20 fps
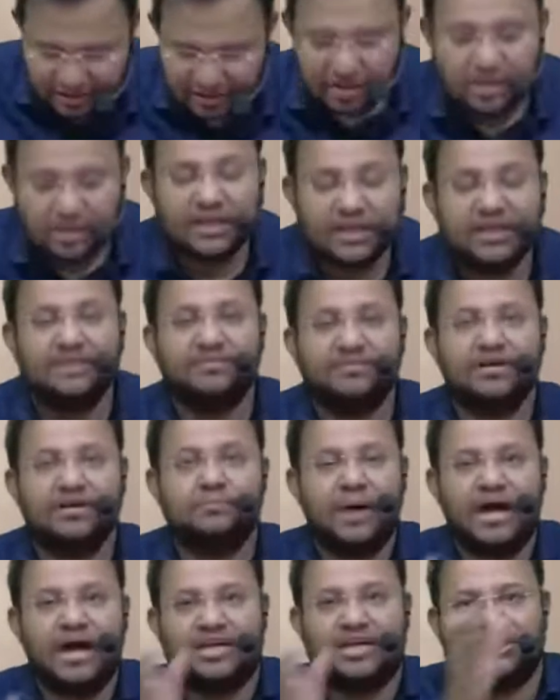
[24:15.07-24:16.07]
given
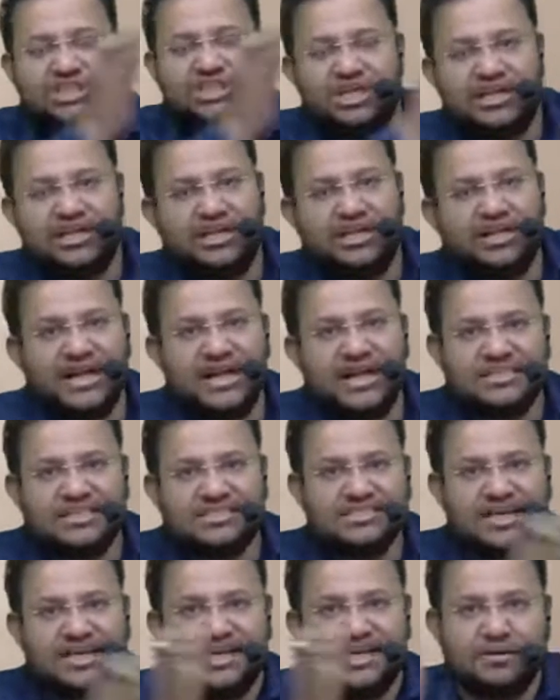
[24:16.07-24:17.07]
partially in
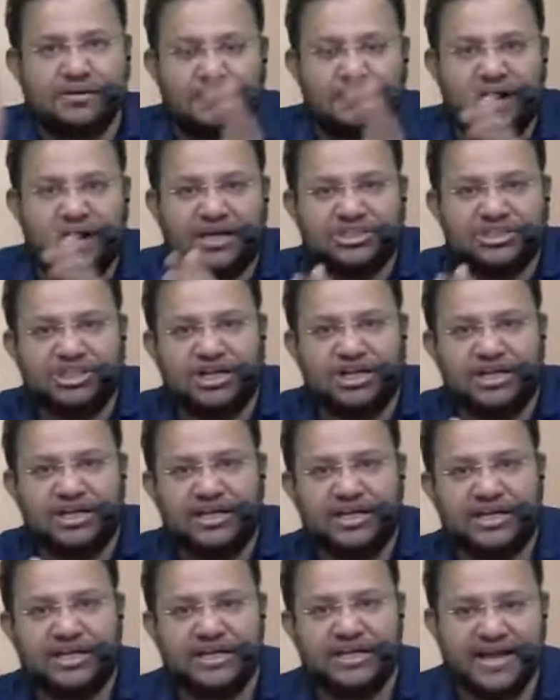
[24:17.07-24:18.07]
AS9, partially
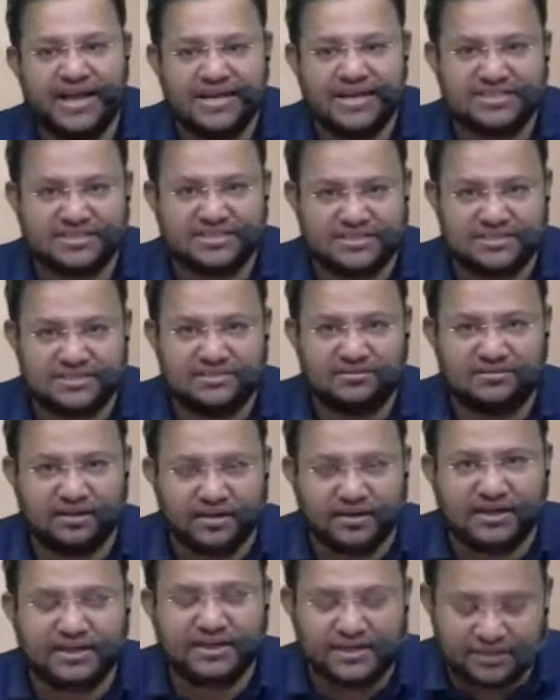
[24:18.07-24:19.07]
in
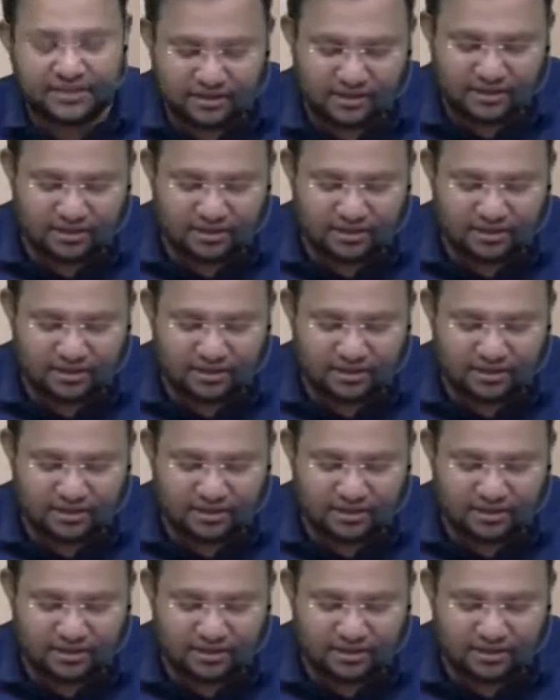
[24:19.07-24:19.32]
AS13.